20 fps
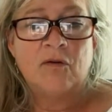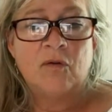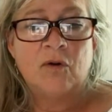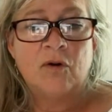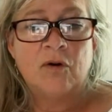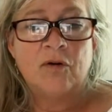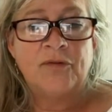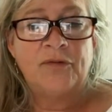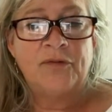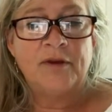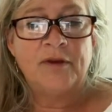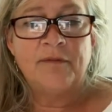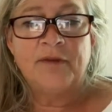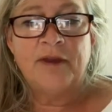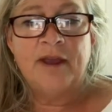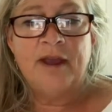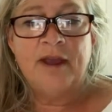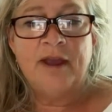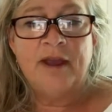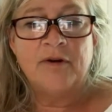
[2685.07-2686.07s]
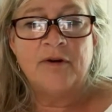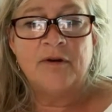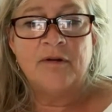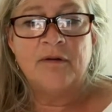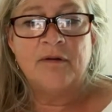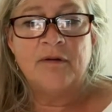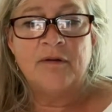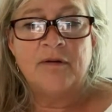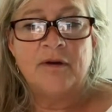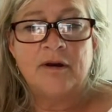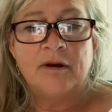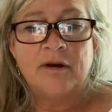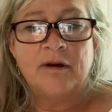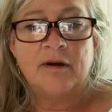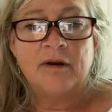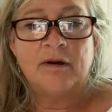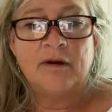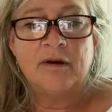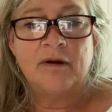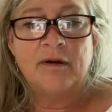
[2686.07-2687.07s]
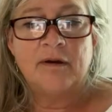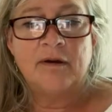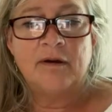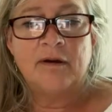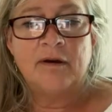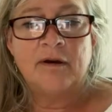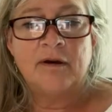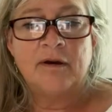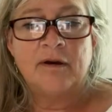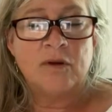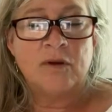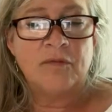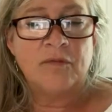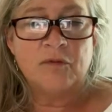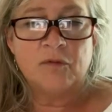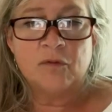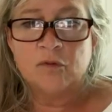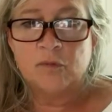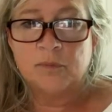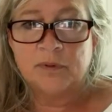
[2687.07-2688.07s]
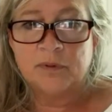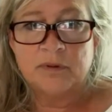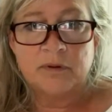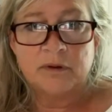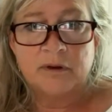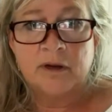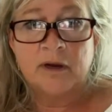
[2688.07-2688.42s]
or see if they have a grief group